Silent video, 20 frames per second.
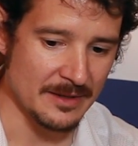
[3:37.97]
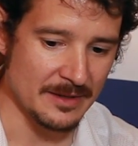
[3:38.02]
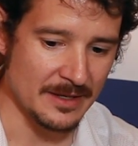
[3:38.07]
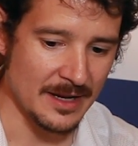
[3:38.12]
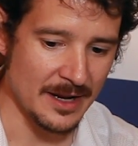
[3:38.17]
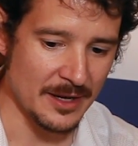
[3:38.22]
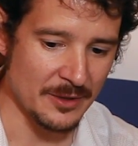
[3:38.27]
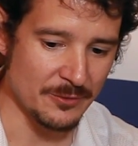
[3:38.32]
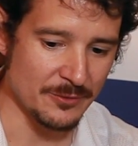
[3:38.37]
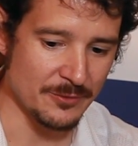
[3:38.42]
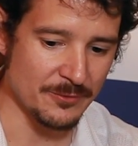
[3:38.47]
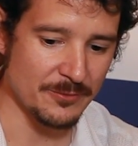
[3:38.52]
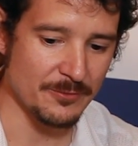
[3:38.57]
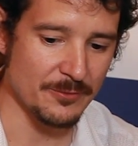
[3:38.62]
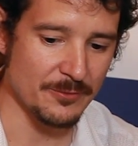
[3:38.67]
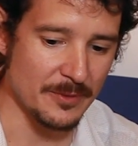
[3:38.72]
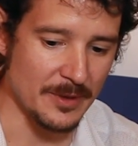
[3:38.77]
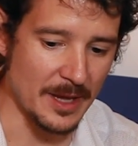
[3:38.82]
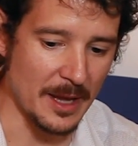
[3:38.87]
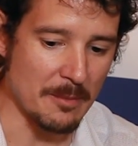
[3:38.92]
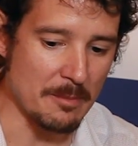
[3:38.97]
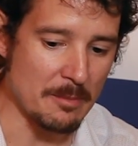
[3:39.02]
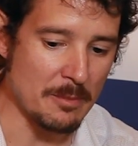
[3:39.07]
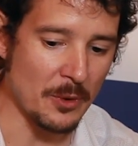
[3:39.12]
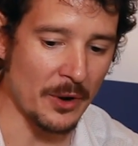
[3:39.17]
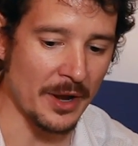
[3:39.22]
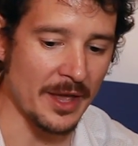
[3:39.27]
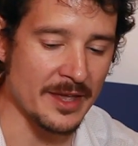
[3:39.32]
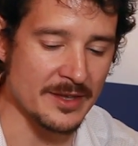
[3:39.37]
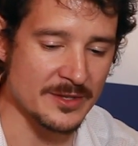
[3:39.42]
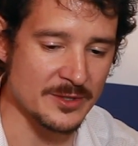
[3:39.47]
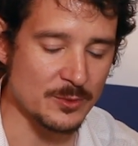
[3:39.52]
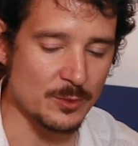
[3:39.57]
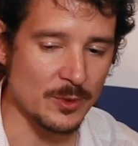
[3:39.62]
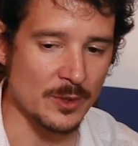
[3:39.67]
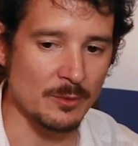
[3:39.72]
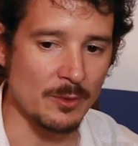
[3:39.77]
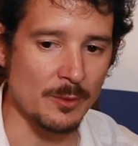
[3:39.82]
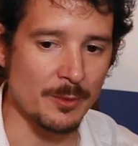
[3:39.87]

kind of embraced when we